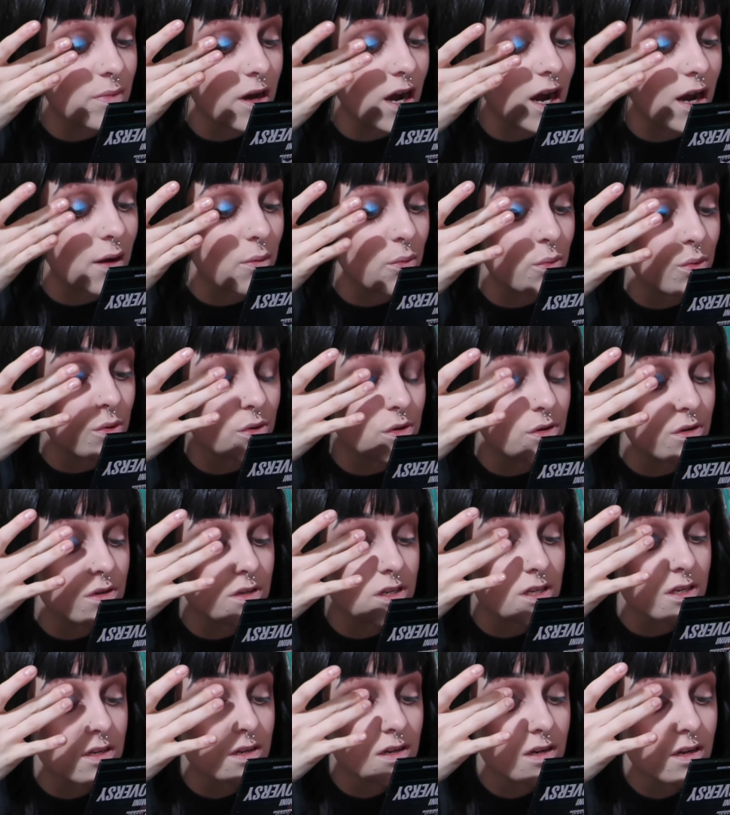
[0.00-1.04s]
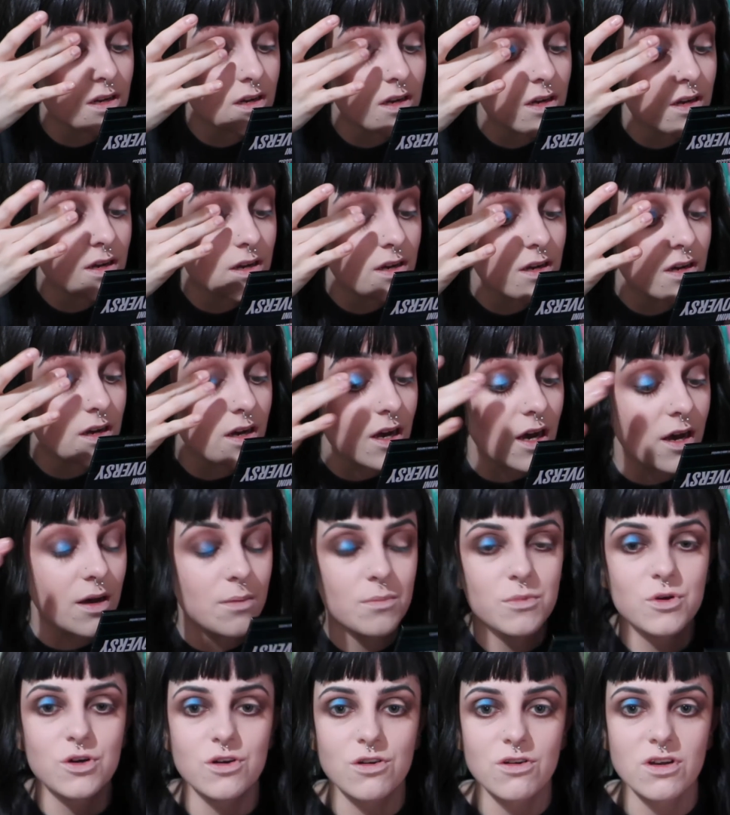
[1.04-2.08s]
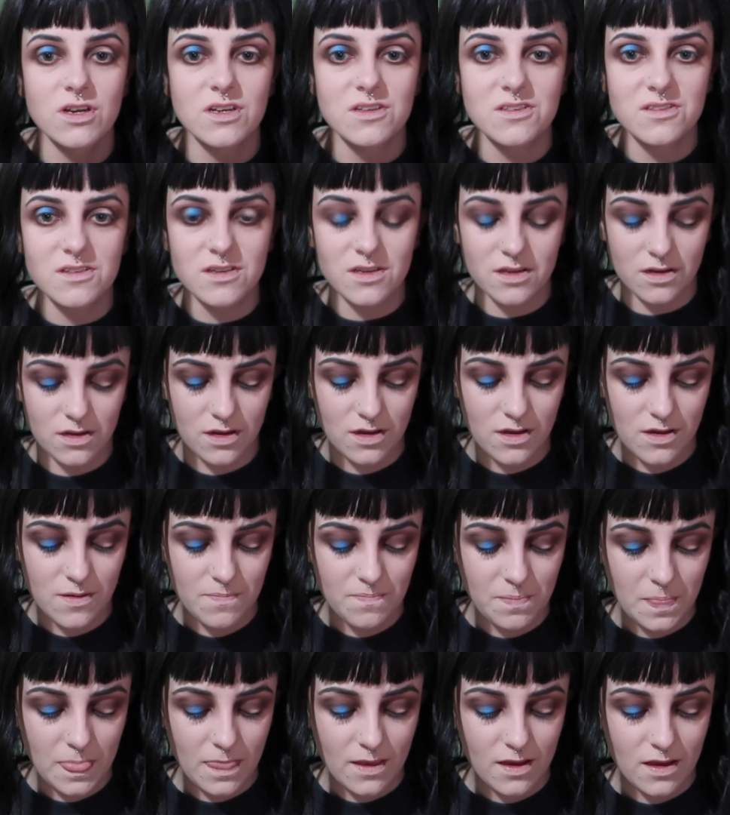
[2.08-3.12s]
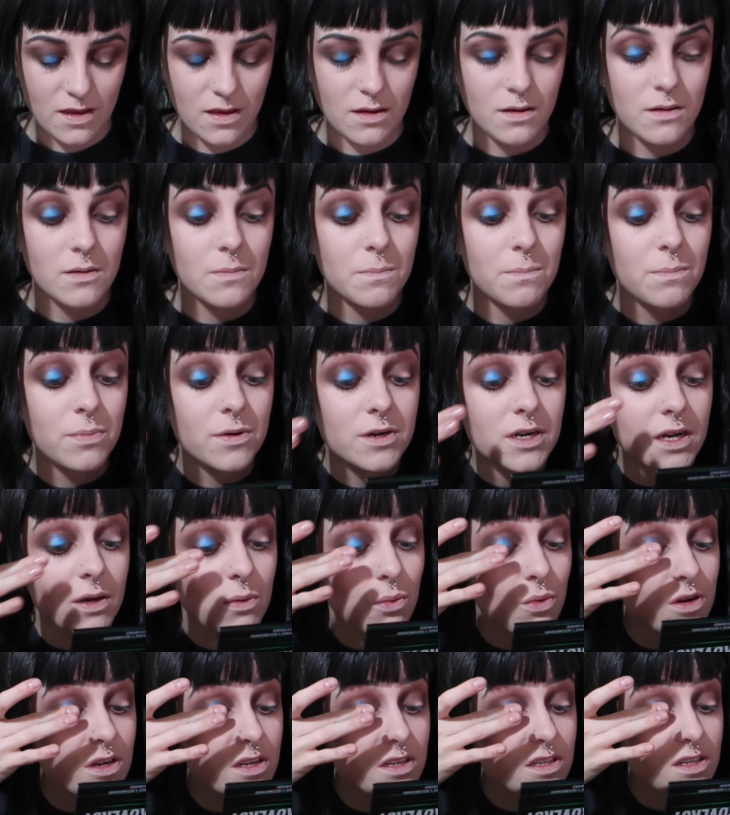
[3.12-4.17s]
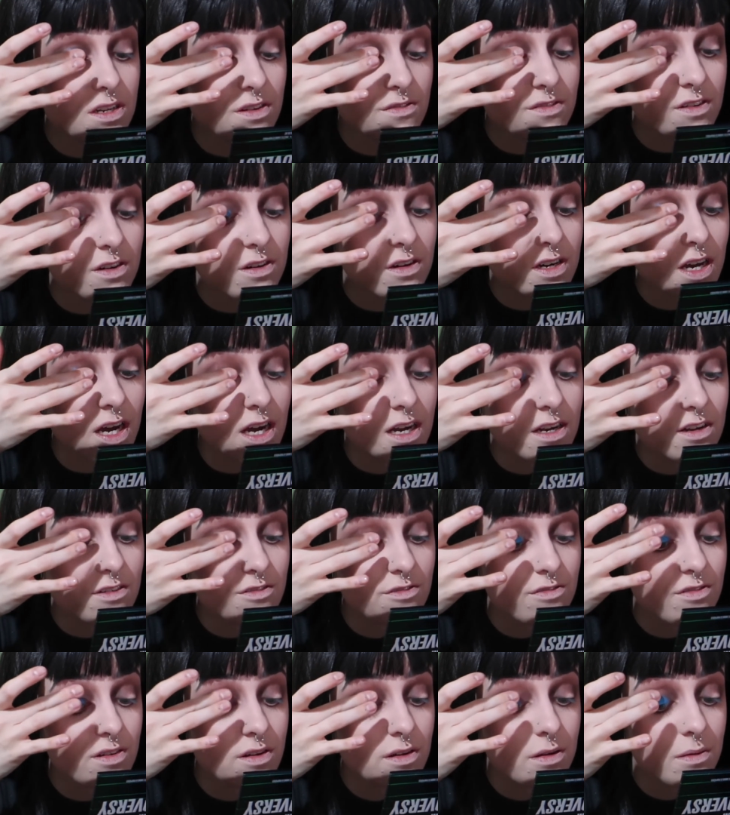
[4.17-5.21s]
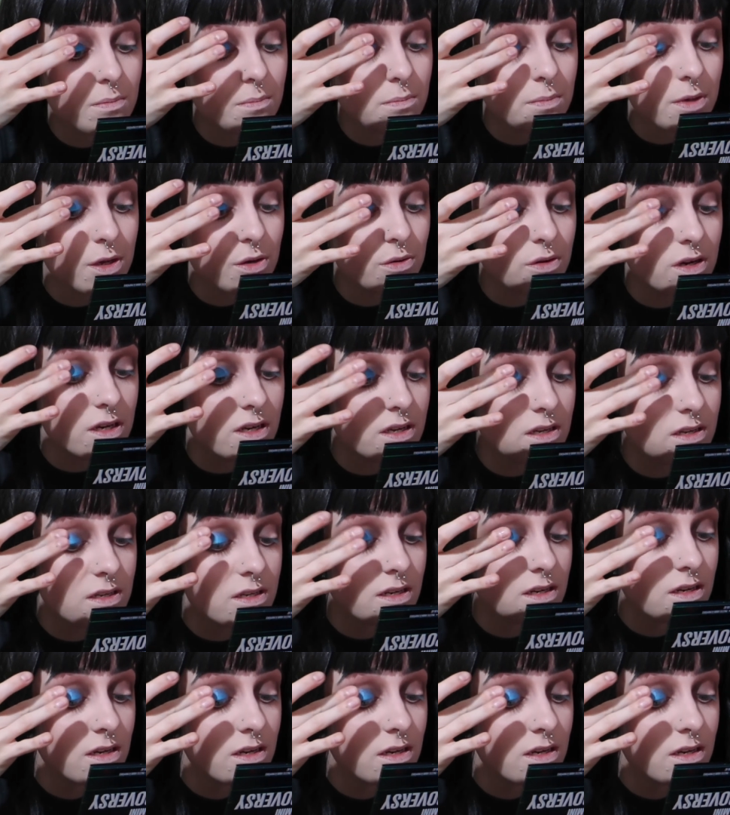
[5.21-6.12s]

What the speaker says: I would cut crease it, but I want it to feel kind of muted,